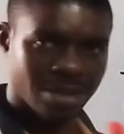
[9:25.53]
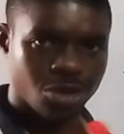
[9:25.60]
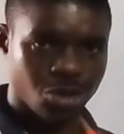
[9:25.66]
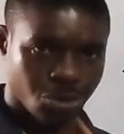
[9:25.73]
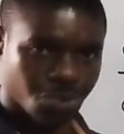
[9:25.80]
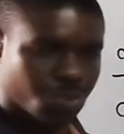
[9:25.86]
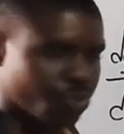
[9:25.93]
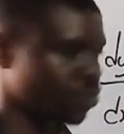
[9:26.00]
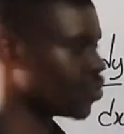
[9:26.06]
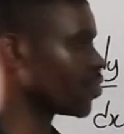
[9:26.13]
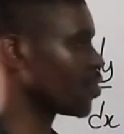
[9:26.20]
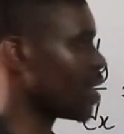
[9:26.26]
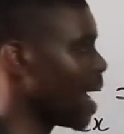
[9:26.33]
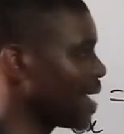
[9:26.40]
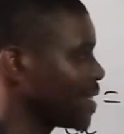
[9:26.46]
U,
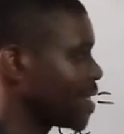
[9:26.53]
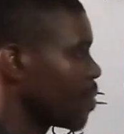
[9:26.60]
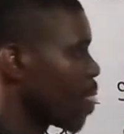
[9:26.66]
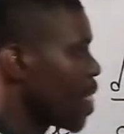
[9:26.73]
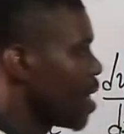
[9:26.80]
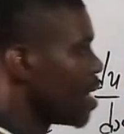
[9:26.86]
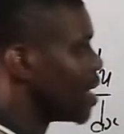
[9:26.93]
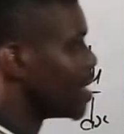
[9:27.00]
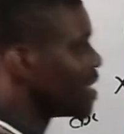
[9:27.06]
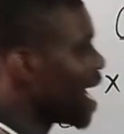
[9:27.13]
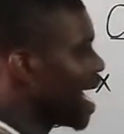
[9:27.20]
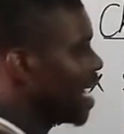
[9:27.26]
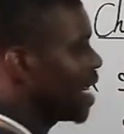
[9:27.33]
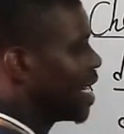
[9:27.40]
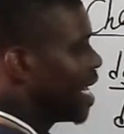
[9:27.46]
right?
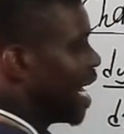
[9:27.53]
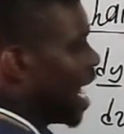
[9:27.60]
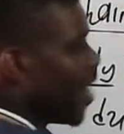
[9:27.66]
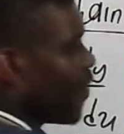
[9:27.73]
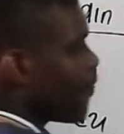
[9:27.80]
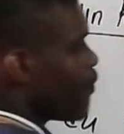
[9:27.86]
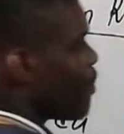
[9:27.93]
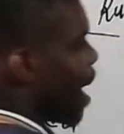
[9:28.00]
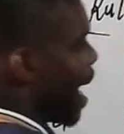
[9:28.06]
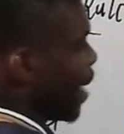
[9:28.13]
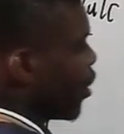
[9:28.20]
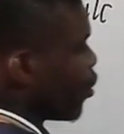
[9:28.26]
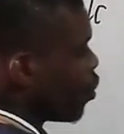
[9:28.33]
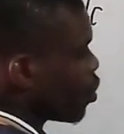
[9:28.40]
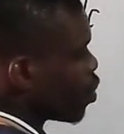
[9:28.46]
Now if my
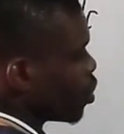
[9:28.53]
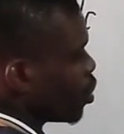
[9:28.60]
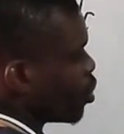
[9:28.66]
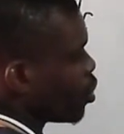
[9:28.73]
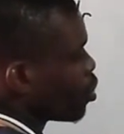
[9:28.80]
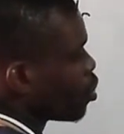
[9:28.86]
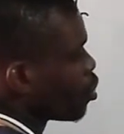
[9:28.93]
u equals